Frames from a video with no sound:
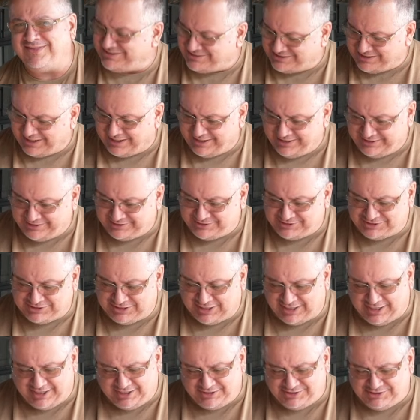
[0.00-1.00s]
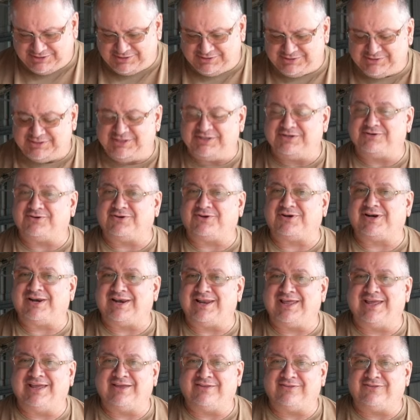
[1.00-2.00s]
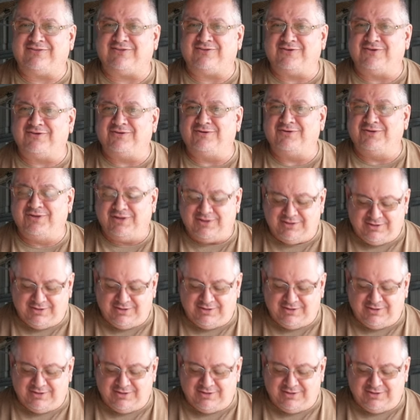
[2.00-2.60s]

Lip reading: state of charge because they're not allowed to